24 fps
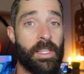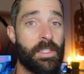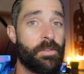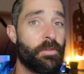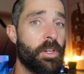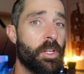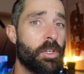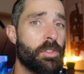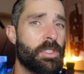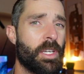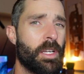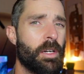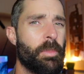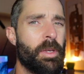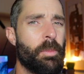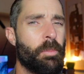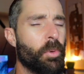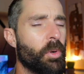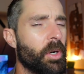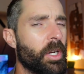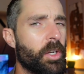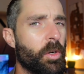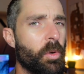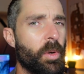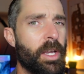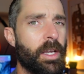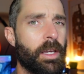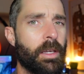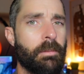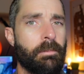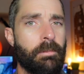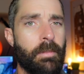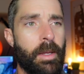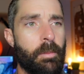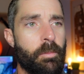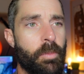this video is gonna be pretty
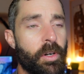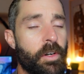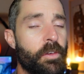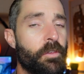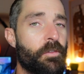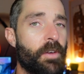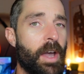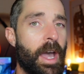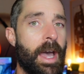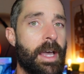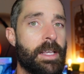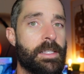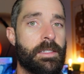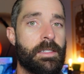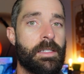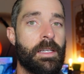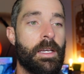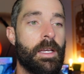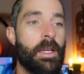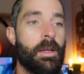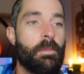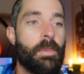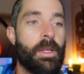quick and pretty fast,